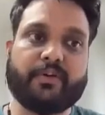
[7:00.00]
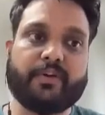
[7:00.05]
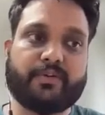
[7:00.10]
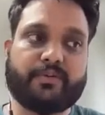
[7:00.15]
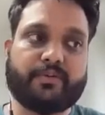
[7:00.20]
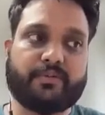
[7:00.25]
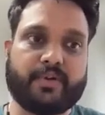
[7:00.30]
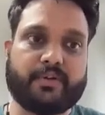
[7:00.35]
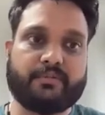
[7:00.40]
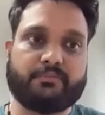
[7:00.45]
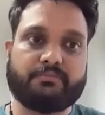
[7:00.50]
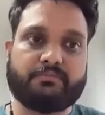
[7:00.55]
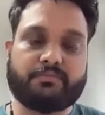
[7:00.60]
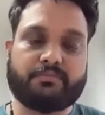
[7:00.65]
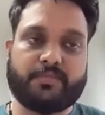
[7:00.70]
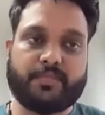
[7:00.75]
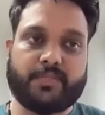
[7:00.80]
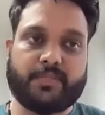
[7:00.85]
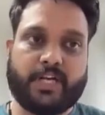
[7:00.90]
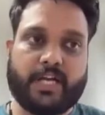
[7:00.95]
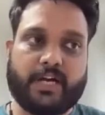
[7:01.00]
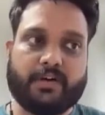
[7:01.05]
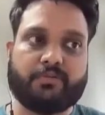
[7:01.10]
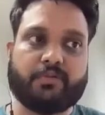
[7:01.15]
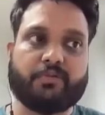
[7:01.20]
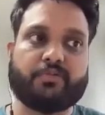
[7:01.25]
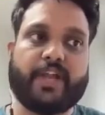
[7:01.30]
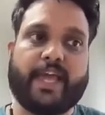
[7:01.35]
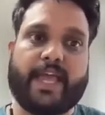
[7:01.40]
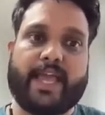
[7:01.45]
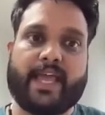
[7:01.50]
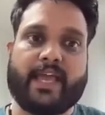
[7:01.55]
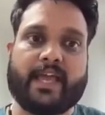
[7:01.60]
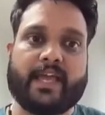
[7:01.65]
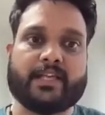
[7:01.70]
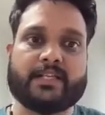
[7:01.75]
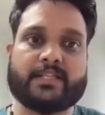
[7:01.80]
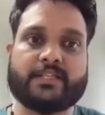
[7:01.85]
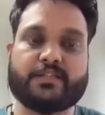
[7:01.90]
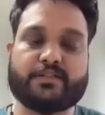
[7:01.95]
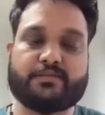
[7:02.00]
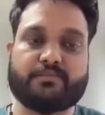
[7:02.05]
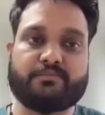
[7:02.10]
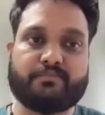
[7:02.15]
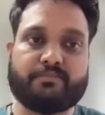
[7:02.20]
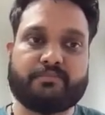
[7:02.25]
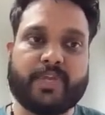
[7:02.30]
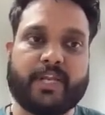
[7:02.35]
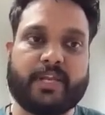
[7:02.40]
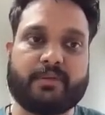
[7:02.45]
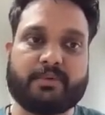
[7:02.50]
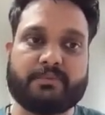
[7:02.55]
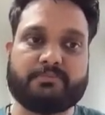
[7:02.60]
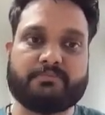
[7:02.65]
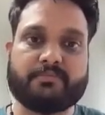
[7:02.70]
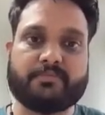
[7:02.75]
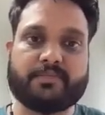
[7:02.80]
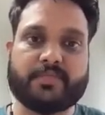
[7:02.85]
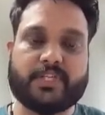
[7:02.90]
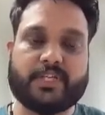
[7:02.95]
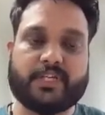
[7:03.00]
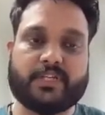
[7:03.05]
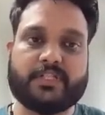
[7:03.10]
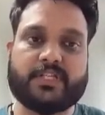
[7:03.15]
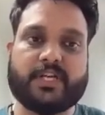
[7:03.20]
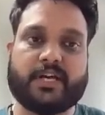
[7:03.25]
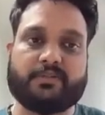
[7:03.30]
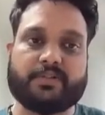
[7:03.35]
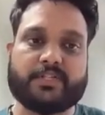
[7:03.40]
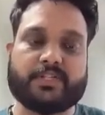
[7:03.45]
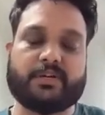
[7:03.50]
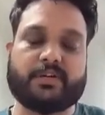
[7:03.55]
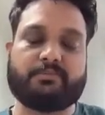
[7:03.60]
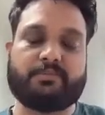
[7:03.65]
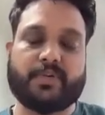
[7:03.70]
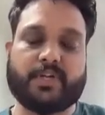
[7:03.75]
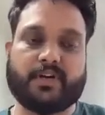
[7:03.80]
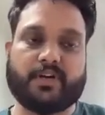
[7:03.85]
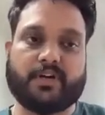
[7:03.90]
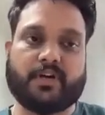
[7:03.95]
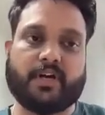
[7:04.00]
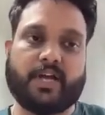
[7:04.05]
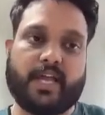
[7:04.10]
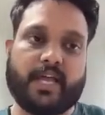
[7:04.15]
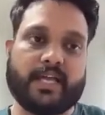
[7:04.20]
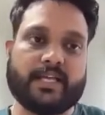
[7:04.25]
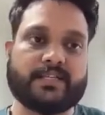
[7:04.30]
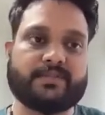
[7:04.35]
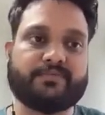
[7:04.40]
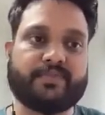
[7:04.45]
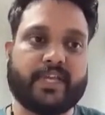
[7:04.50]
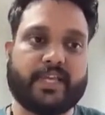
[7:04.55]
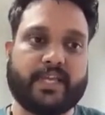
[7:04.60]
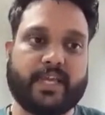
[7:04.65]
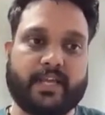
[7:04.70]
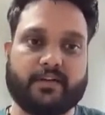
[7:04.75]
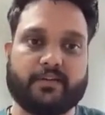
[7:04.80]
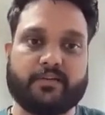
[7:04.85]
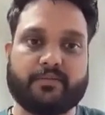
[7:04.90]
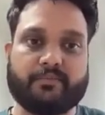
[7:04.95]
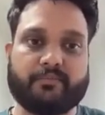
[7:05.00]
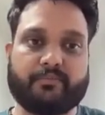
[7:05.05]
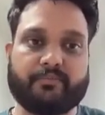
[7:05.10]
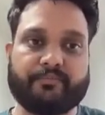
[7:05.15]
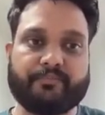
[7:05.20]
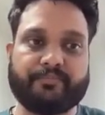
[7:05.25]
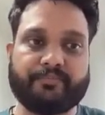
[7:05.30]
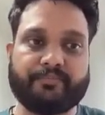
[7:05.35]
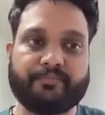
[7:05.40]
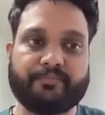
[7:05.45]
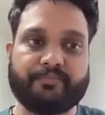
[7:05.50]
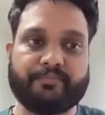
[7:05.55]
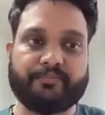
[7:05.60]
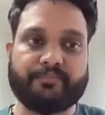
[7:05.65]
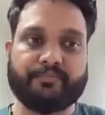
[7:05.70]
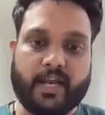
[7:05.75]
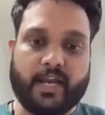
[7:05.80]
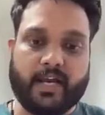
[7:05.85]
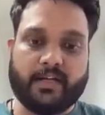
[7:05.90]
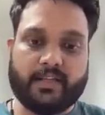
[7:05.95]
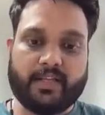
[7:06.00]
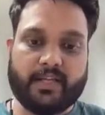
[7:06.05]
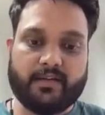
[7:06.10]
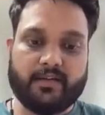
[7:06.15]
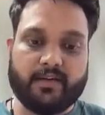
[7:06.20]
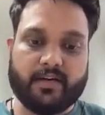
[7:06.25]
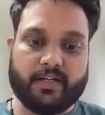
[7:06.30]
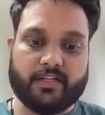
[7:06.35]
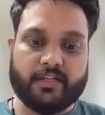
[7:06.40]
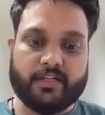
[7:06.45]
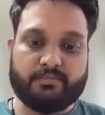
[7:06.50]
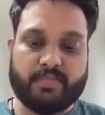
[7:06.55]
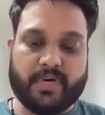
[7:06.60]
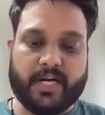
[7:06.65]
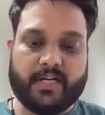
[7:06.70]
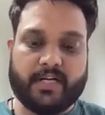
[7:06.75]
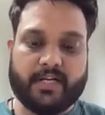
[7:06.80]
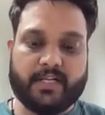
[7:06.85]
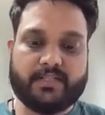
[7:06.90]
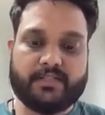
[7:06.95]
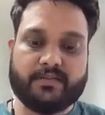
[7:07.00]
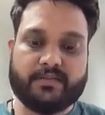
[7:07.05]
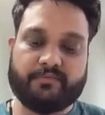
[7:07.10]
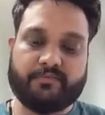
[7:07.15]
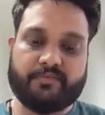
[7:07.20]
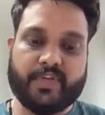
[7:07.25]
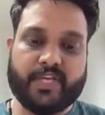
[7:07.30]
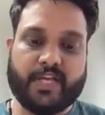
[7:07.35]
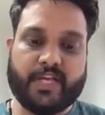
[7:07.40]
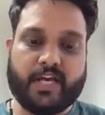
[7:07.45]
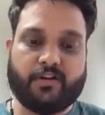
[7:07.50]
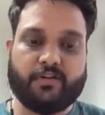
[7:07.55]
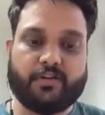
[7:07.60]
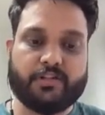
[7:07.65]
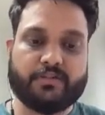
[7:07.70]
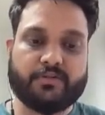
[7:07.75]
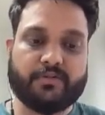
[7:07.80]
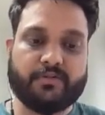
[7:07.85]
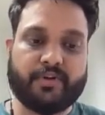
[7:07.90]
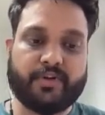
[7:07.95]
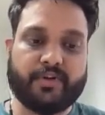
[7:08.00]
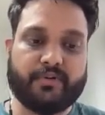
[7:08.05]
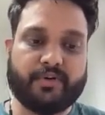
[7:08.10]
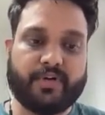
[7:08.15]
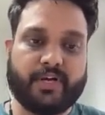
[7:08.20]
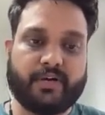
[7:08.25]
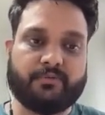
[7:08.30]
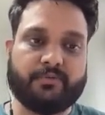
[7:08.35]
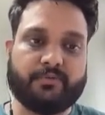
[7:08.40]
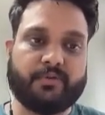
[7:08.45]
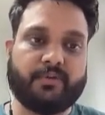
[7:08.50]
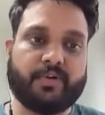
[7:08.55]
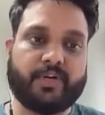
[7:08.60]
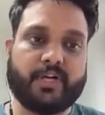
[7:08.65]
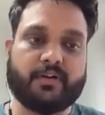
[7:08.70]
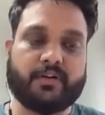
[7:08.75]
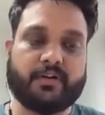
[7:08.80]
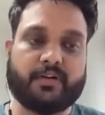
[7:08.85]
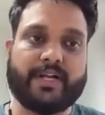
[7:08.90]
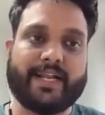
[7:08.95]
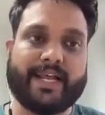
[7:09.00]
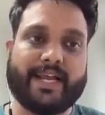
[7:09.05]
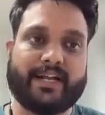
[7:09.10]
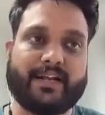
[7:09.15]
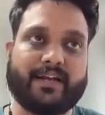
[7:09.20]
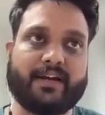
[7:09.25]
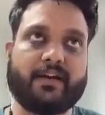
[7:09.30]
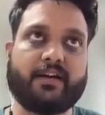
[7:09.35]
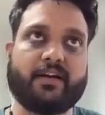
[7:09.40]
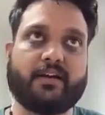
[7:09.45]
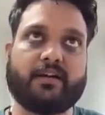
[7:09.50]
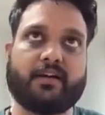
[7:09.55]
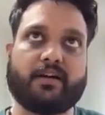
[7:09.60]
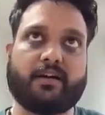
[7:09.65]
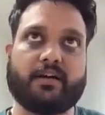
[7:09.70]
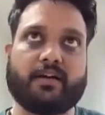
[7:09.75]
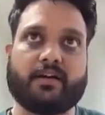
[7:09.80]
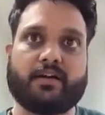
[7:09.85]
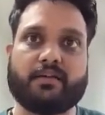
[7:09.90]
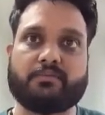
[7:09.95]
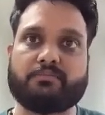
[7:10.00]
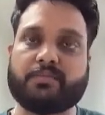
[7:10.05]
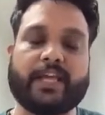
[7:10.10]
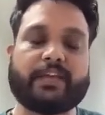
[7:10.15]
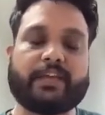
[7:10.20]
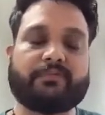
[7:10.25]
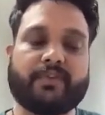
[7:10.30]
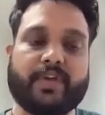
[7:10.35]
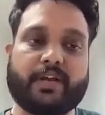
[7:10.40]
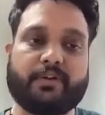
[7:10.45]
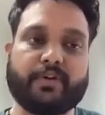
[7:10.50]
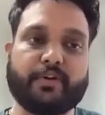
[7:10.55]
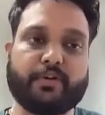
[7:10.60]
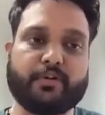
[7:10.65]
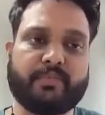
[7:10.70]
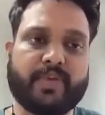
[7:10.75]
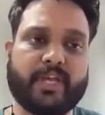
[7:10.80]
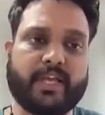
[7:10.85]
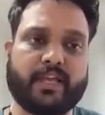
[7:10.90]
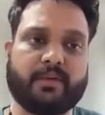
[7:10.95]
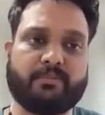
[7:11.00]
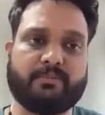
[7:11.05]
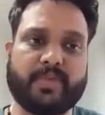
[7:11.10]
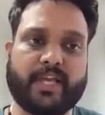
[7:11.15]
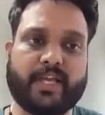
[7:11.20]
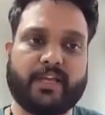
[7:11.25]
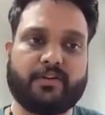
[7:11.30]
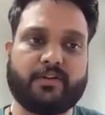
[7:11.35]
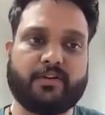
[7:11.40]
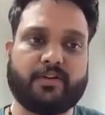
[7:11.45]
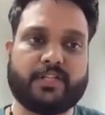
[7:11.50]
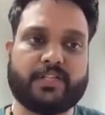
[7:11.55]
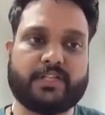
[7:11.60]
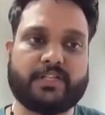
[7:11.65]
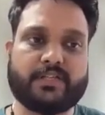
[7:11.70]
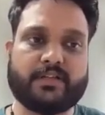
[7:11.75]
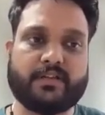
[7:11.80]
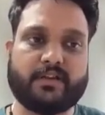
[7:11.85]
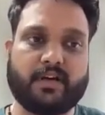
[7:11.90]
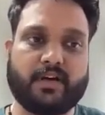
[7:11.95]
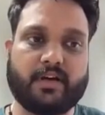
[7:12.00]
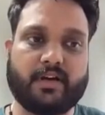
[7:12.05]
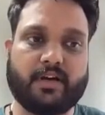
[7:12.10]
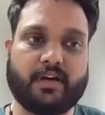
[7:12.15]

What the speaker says: going to download as minimum JavaScript as we can. And then other part is we are also going to download data. Like we are going to make API calls